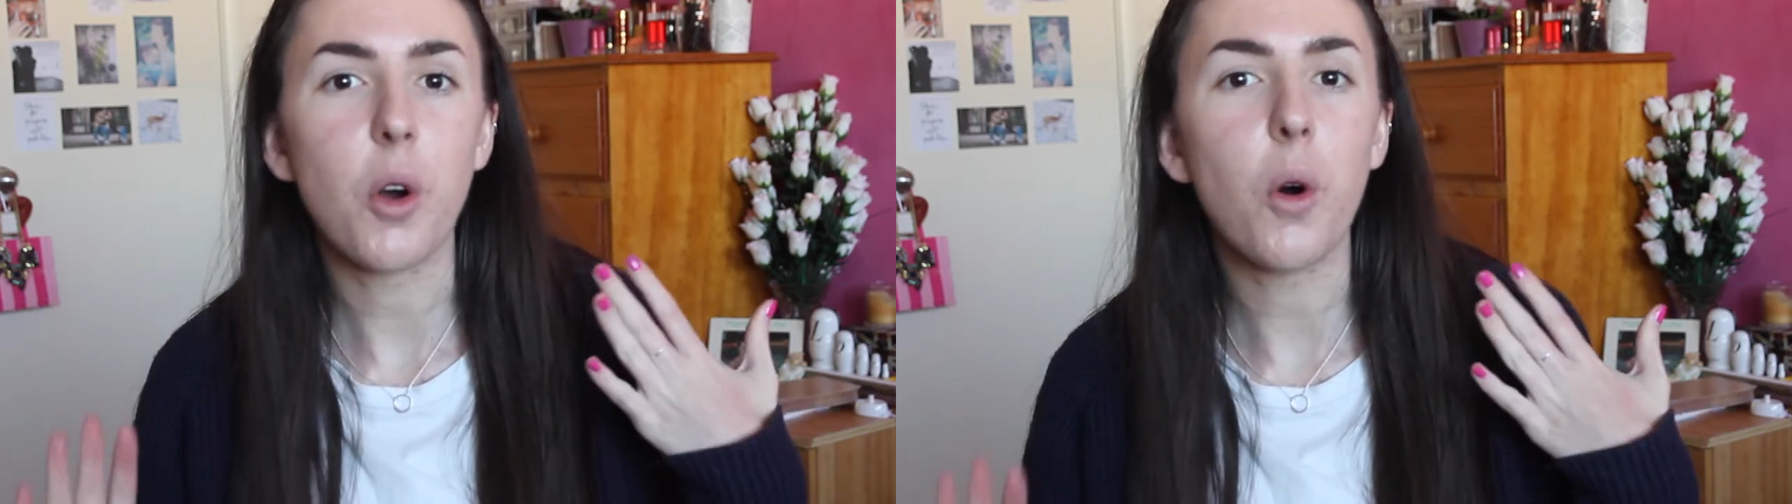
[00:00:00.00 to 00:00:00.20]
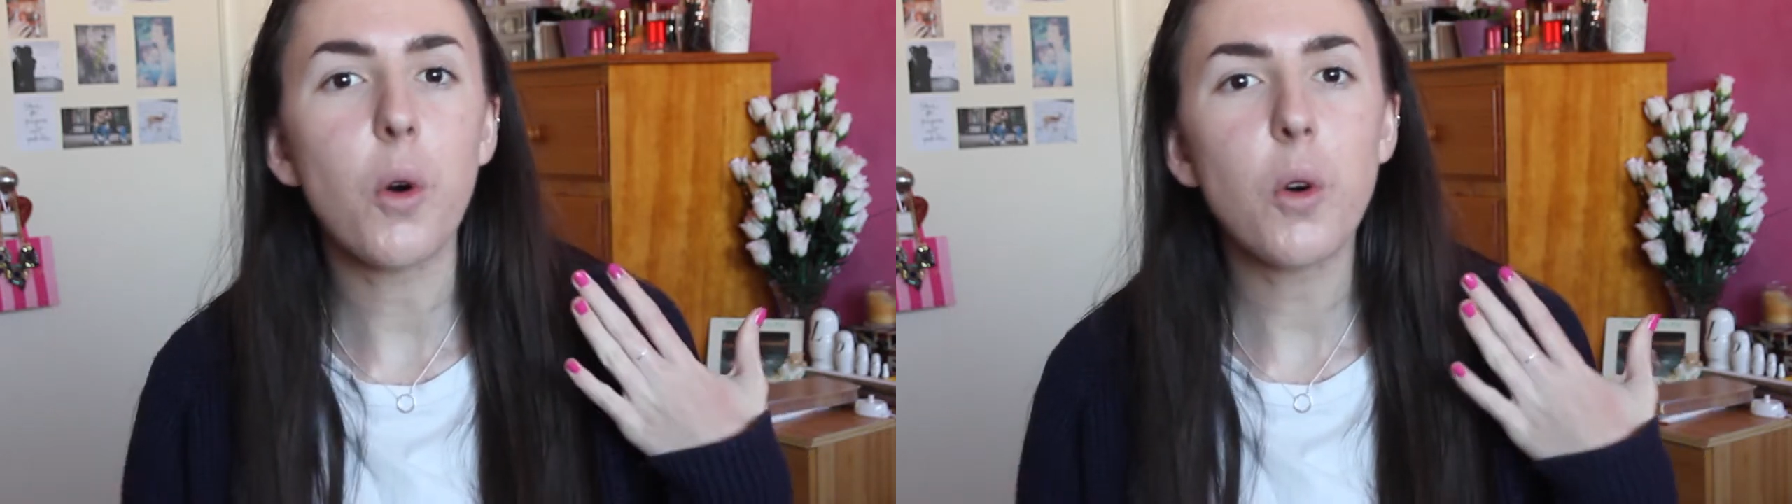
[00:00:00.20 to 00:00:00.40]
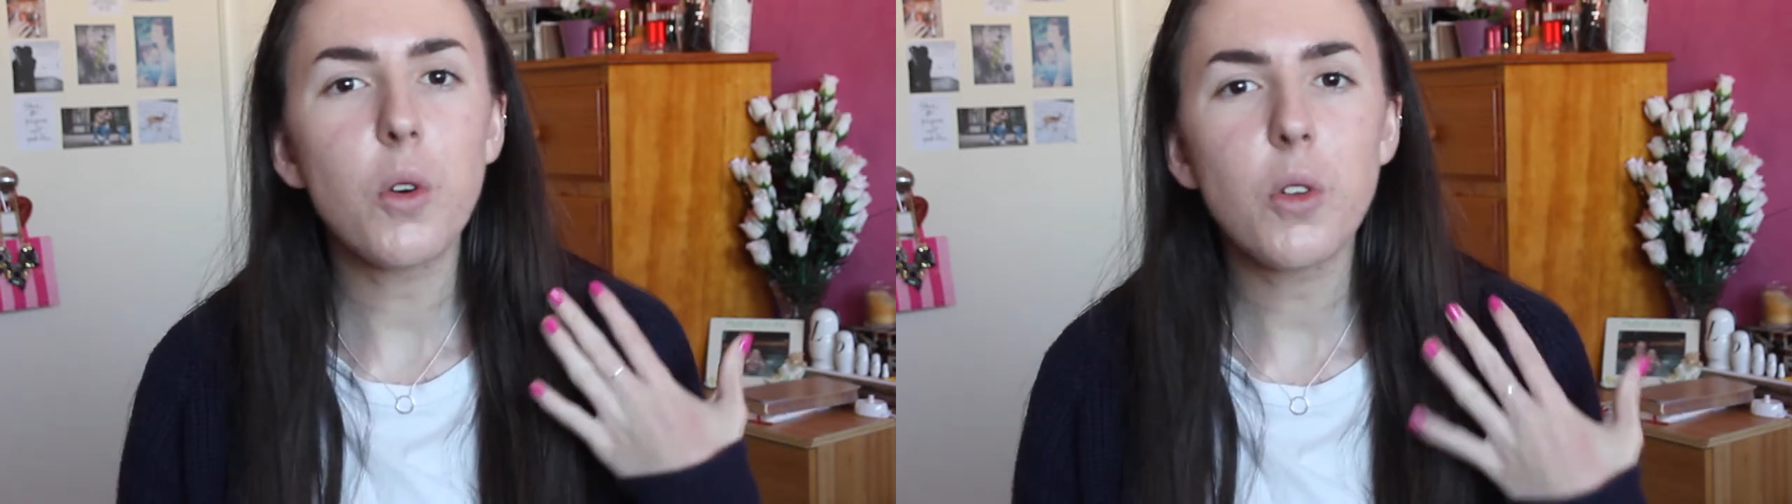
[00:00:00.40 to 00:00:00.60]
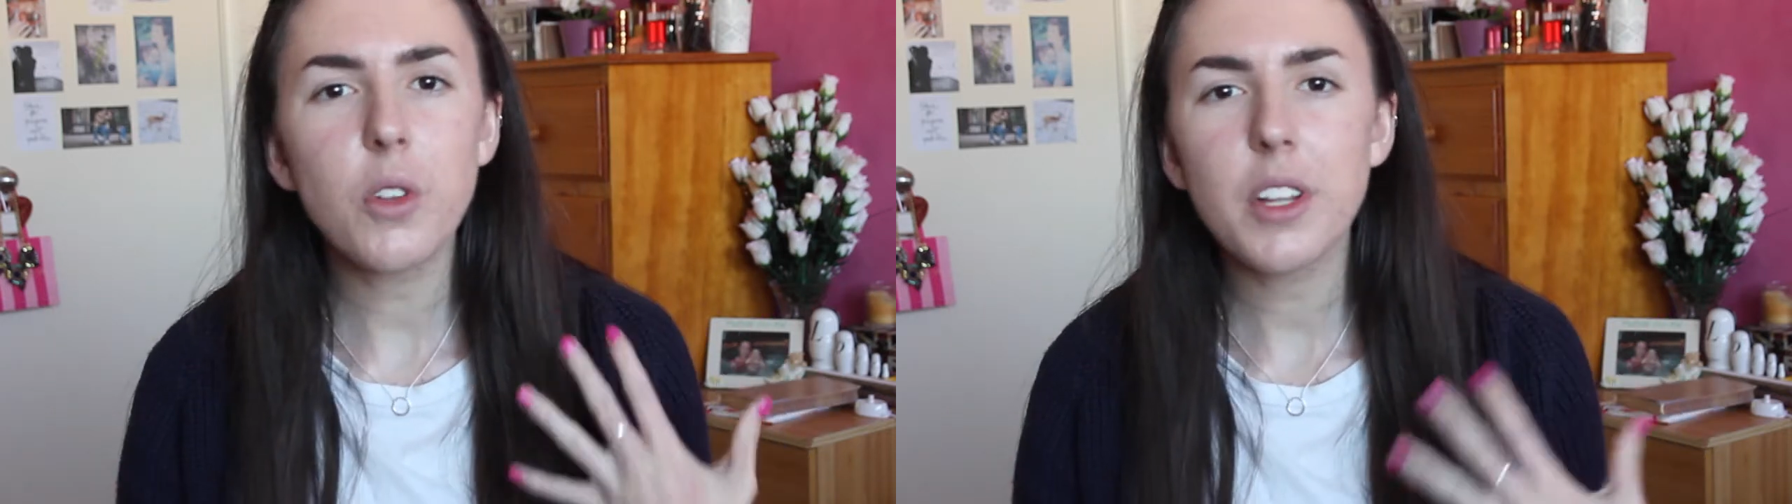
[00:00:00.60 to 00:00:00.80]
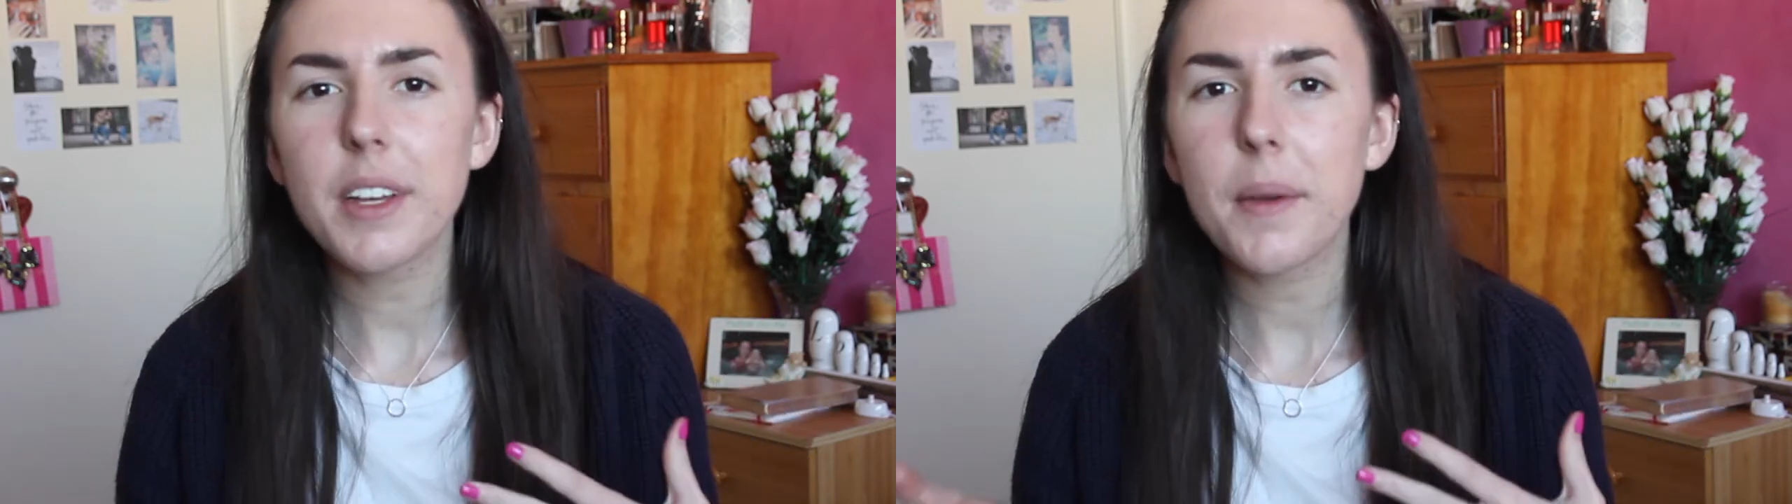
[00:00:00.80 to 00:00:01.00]

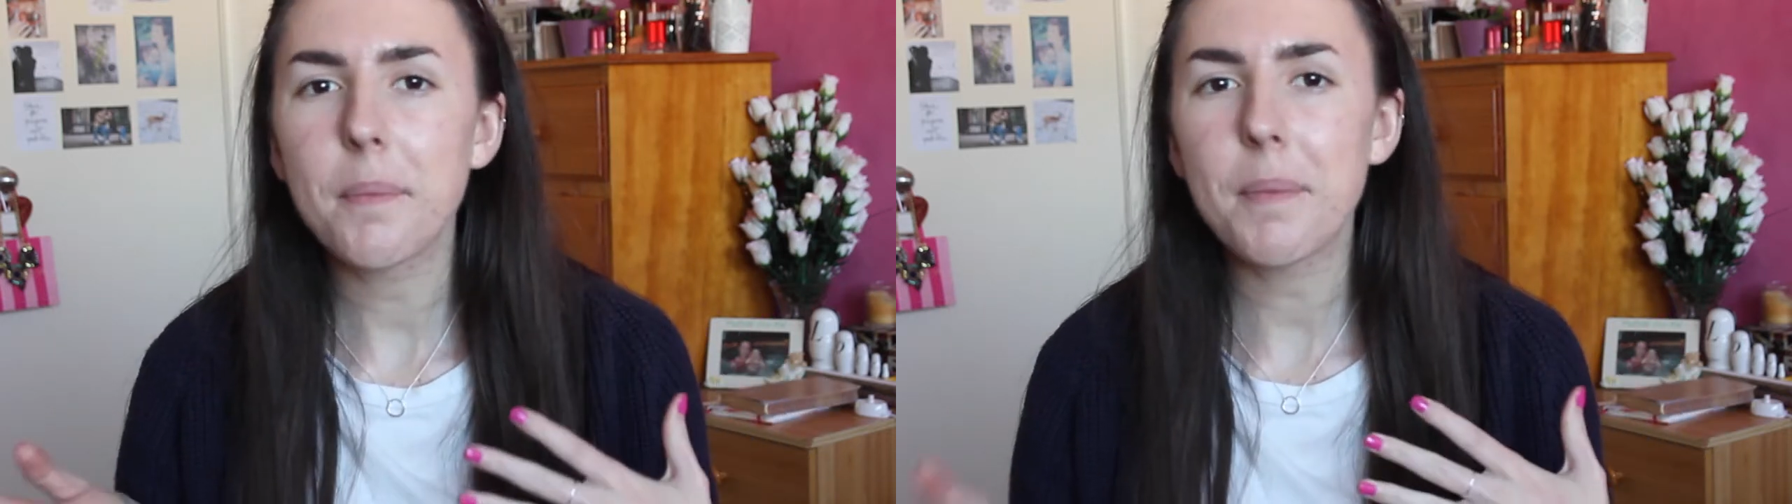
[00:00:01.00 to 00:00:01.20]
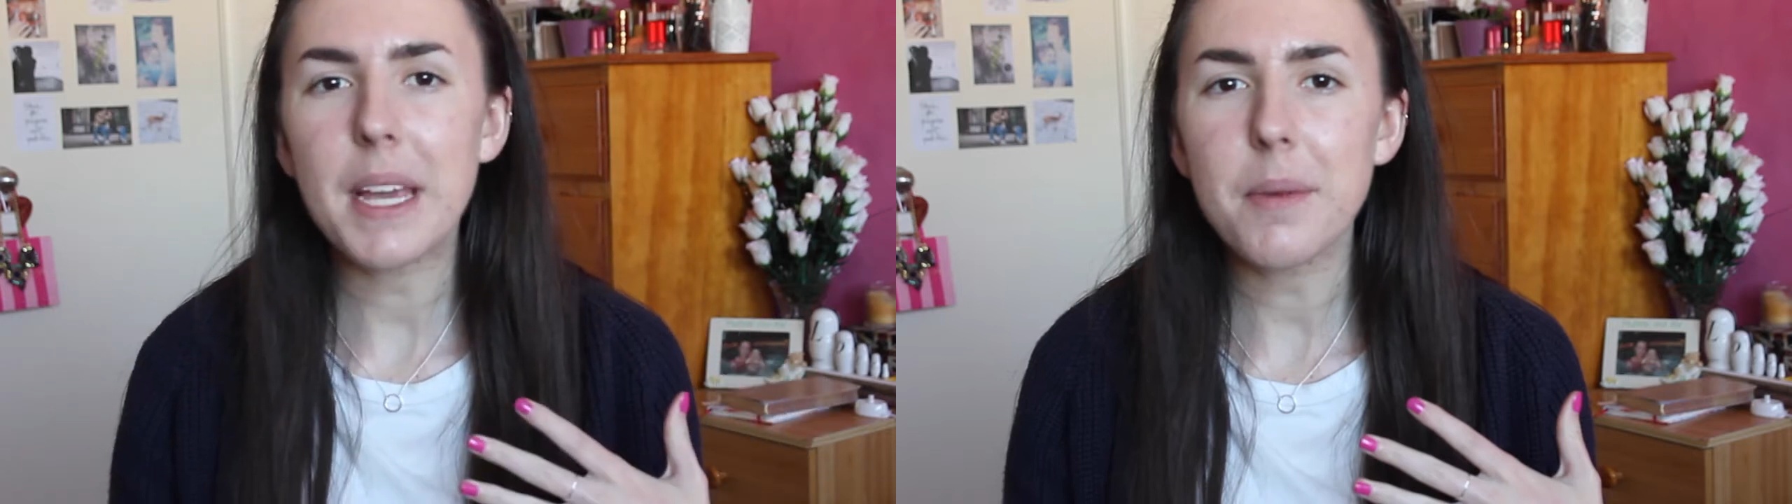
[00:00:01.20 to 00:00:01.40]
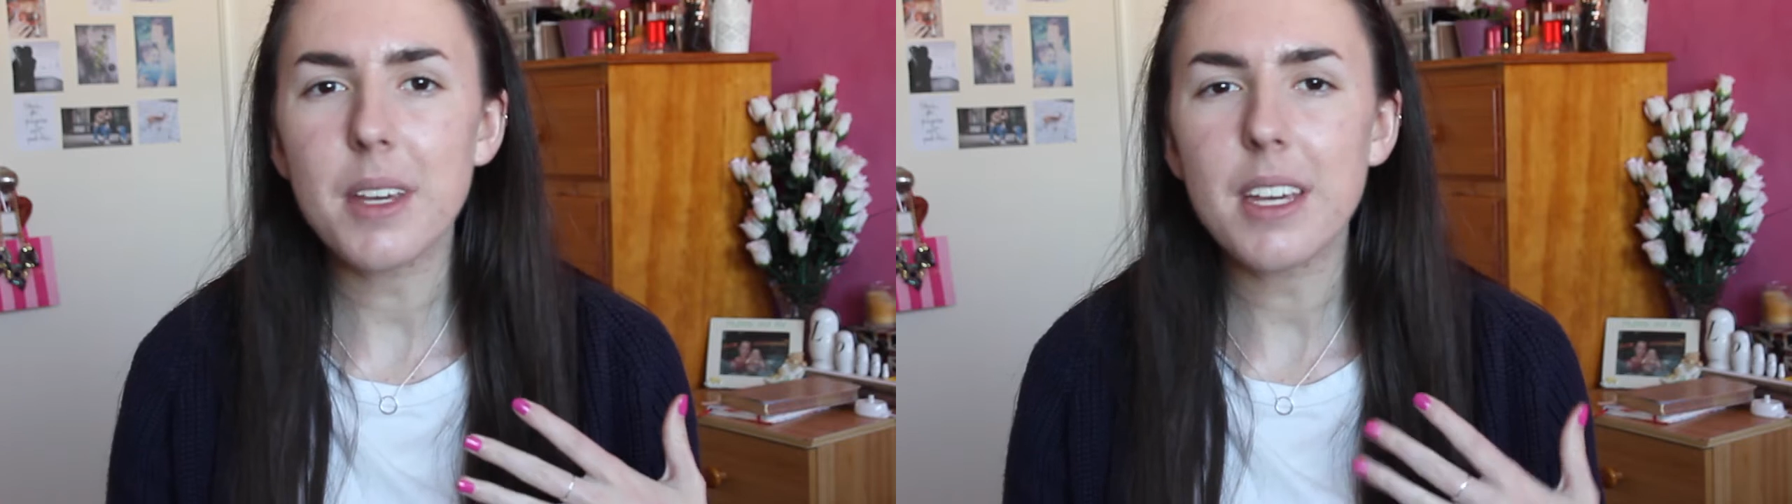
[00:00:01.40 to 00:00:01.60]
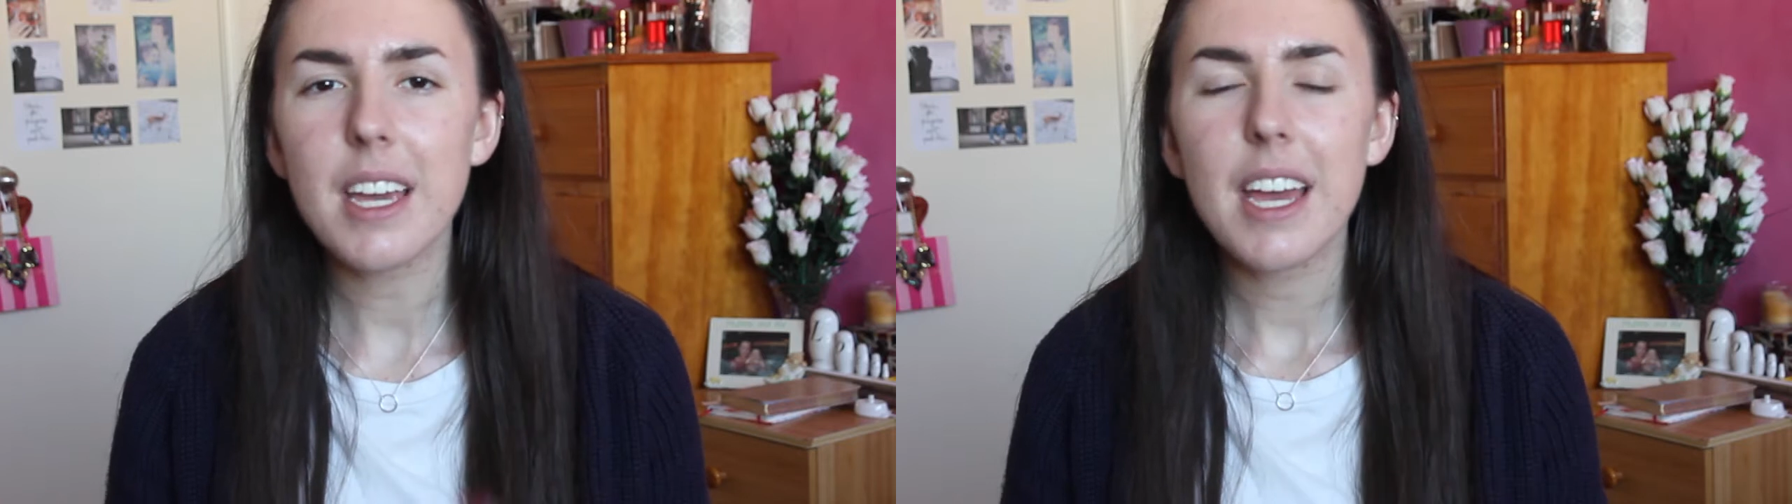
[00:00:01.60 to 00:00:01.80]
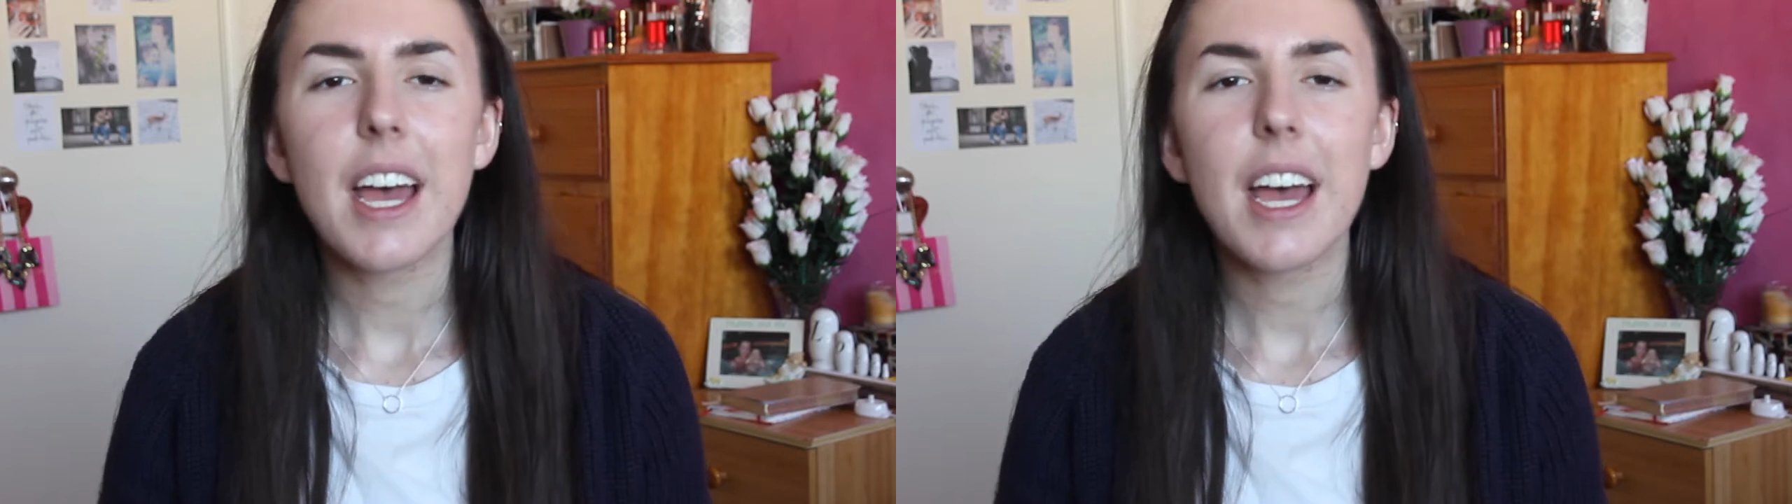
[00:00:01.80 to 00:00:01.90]
haul maybe